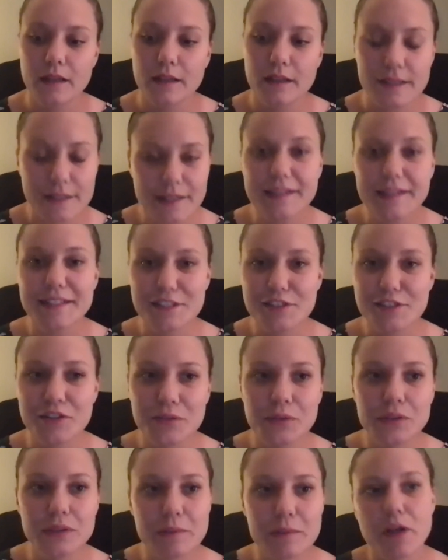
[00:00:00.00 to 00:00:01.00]
it's
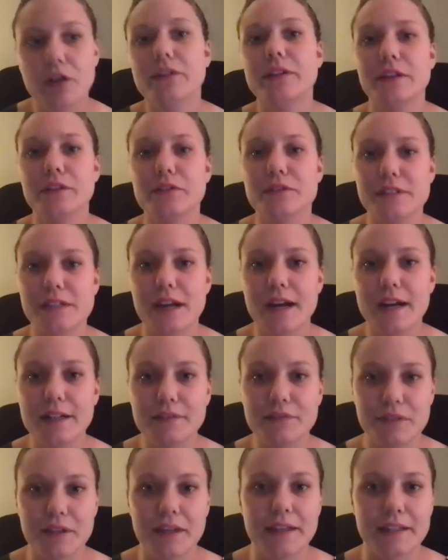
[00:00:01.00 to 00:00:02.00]
cool to be on the other side
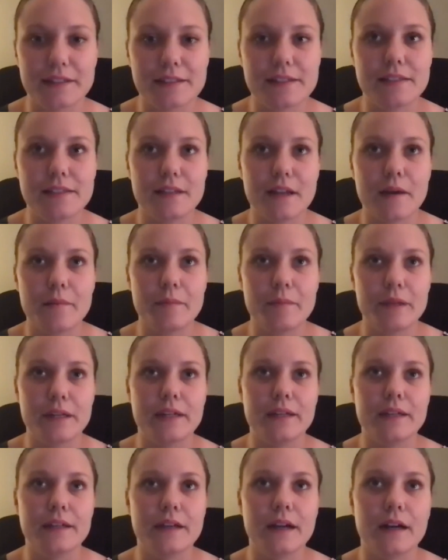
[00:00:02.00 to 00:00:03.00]
of things, to not
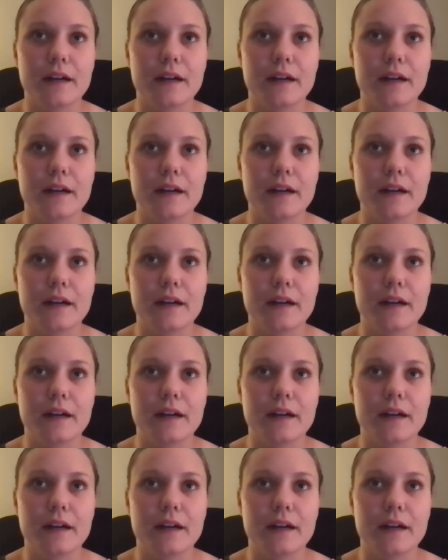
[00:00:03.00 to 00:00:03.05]
be